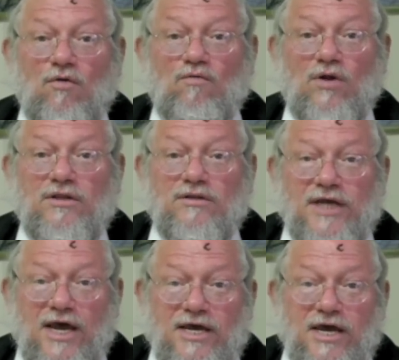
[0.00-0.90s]
will
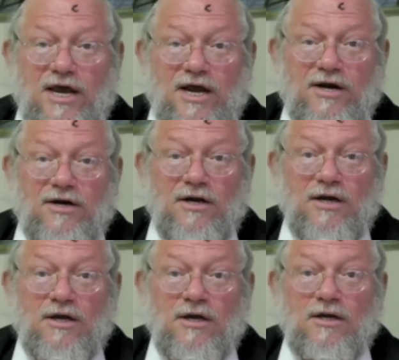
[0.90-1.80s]
take care
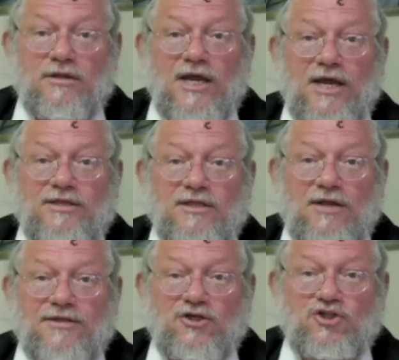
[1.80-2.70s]
that
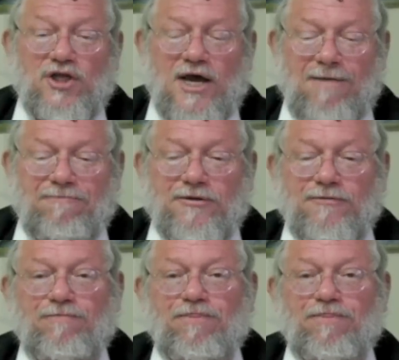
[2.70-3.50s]
nothing should happen